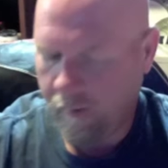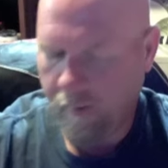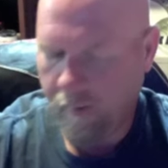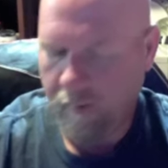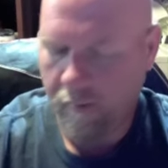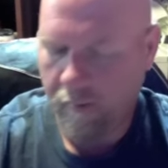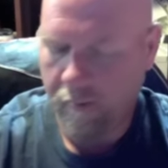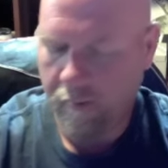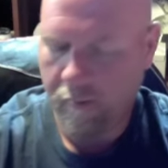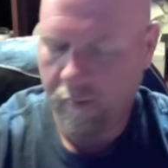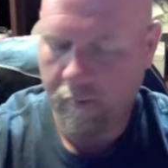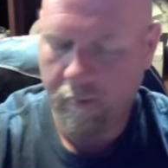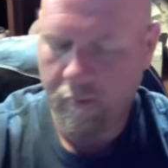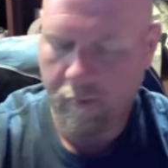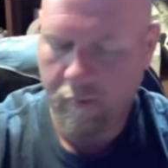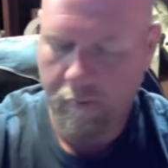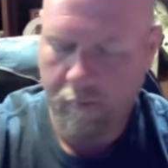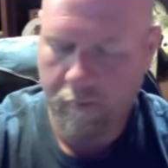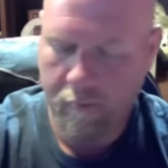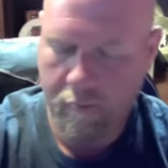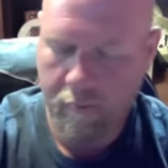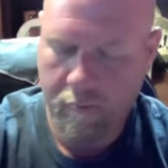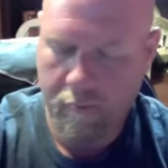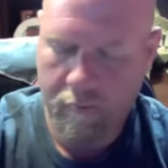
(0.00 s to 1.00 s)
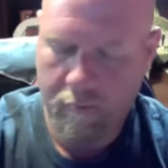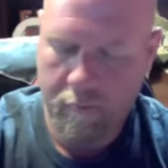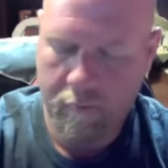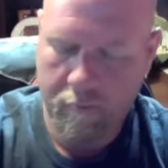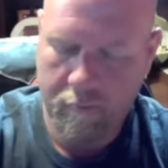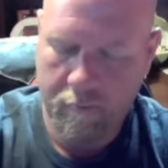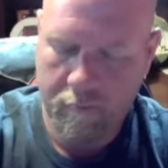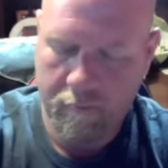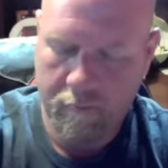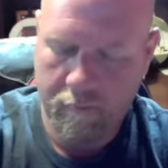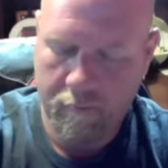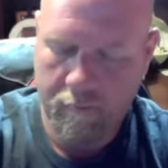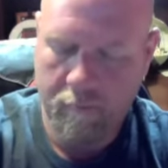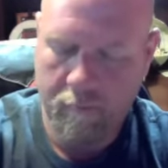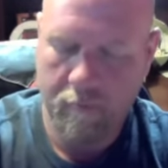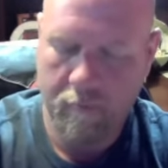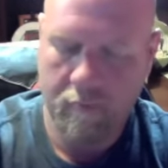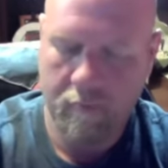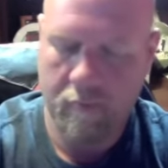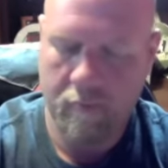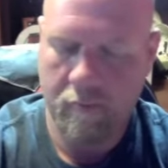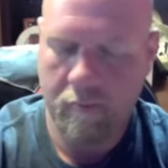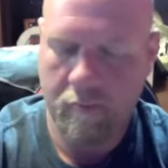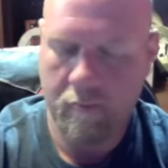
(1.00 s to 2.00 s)

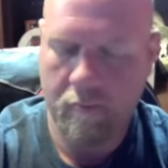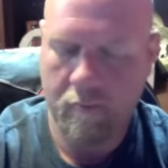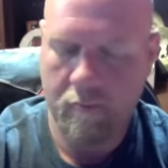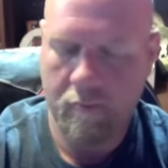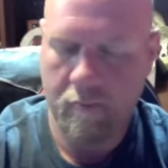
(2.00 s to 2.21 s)
(silence)